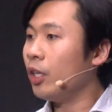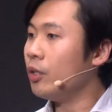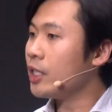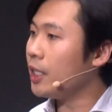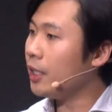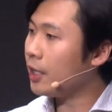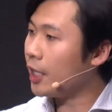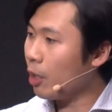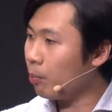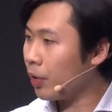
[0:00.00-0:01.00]
to see
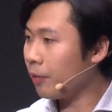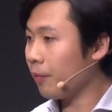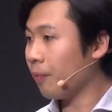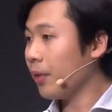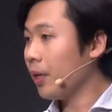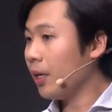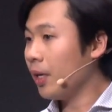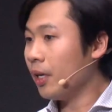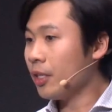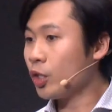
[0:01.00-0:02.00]
depth.
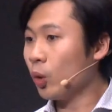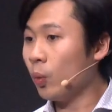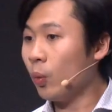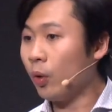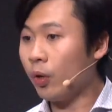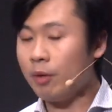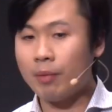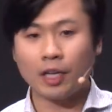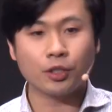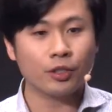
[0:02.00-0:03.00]
So
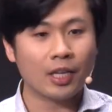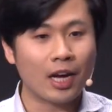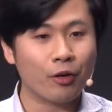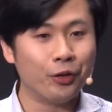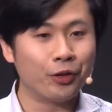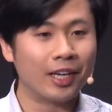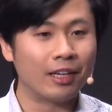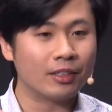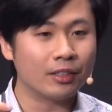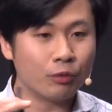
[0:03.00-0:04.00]
imagine now you
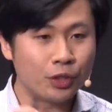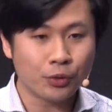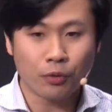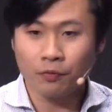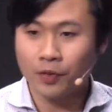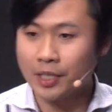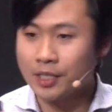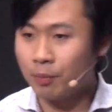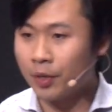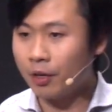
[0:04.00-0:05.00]
can resolve
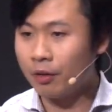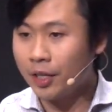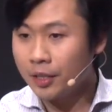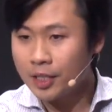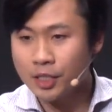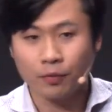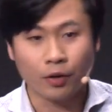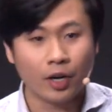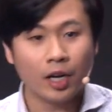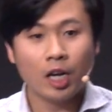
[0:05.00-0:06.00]
things about like this
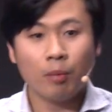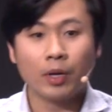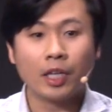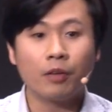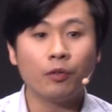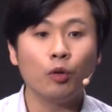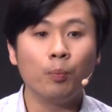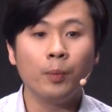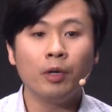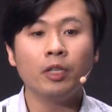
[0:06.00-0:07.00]
far, but give you
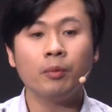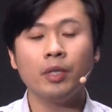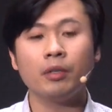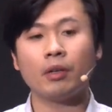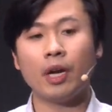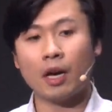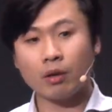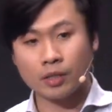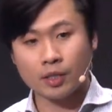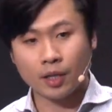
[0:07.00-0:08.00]
millimeter
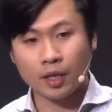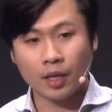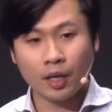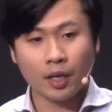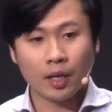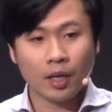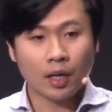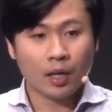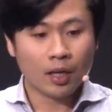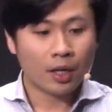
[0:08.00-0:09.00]
accuracy.
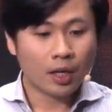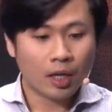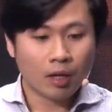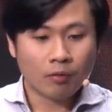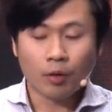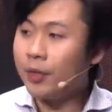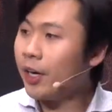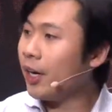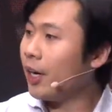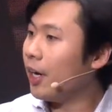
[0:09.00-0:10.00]
From
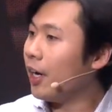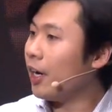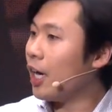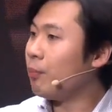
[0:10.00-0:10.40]
there, I